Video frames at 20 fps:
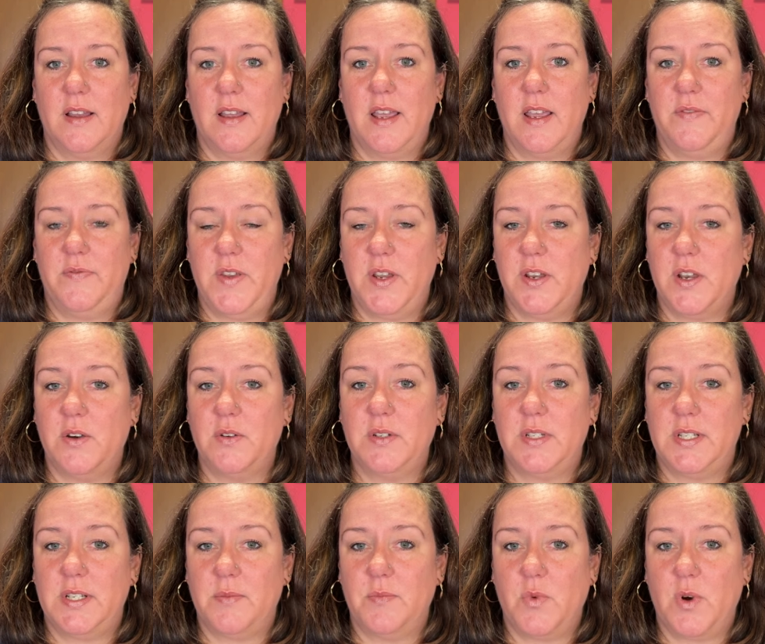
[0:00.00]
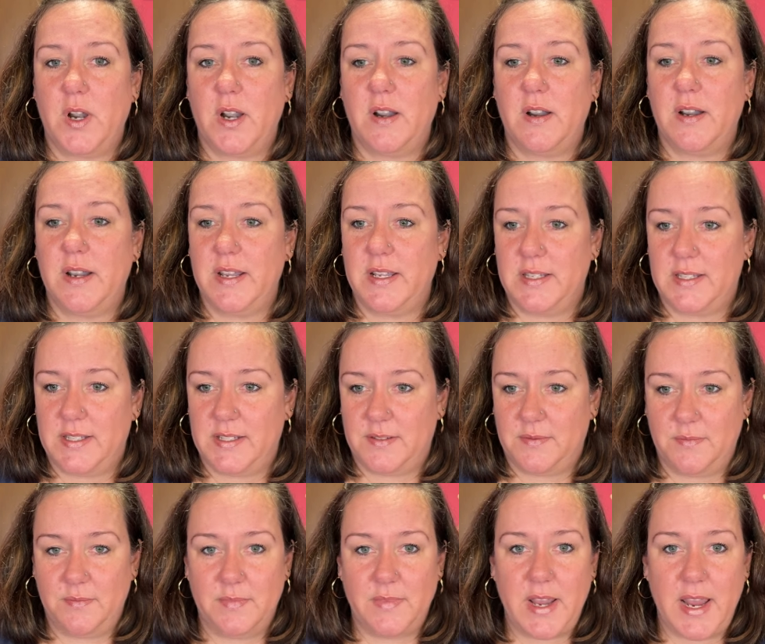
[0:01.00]
if you go somewhere and it's
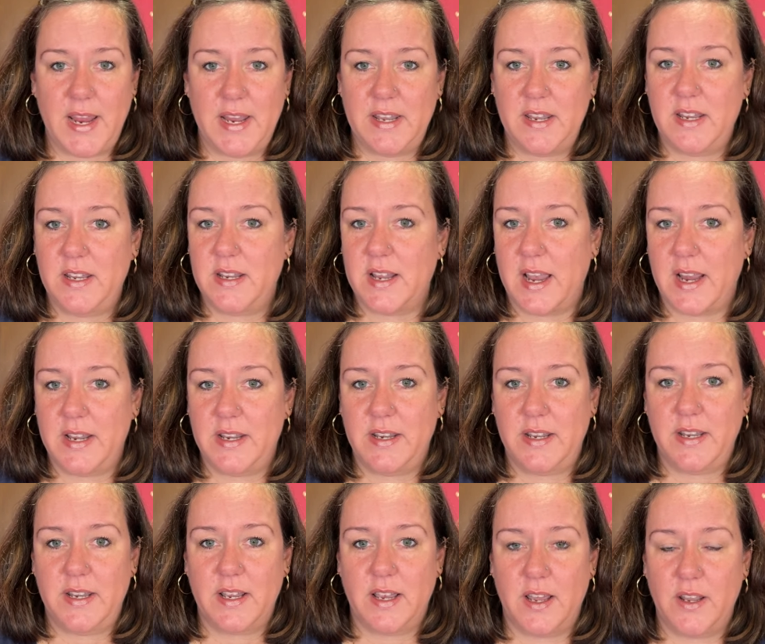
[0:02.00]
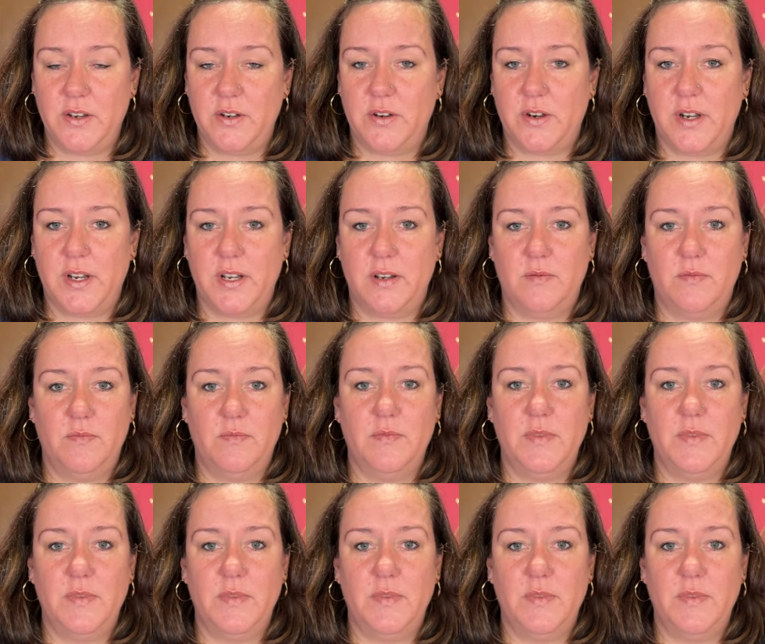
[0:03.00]
80, 90, 100,